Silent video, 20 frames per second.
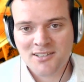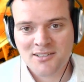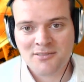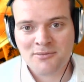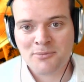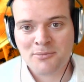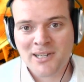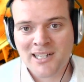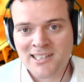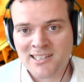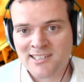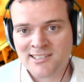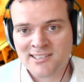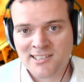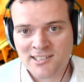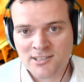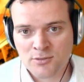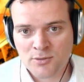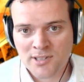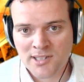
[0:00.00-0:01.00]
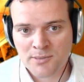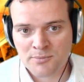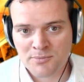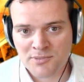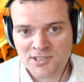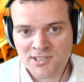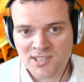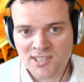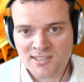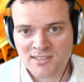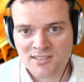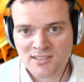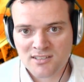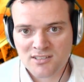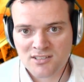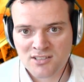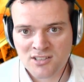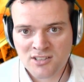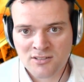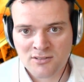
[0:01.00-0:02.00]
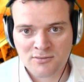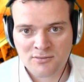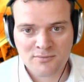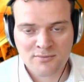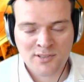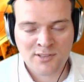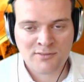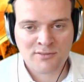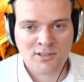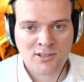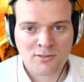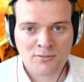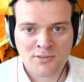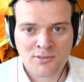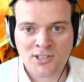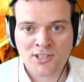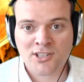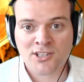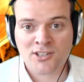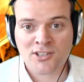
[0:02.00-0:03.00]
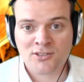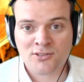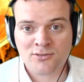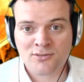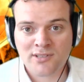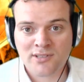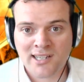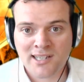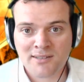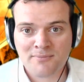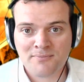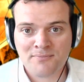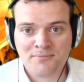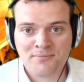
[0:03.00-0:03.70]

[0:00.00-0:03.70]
way less than 20%. So we thought we're not going to do that.